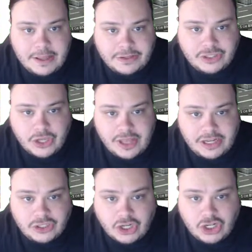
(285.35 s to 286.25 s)
So then
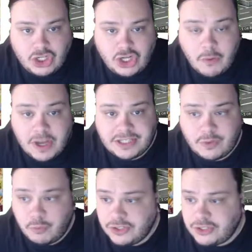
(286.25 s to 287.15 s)
it's going to show
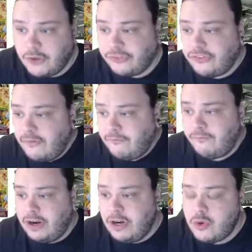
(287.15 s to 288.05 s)
us results
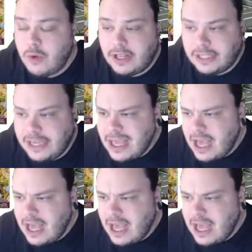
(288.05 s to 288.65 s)
very quickly.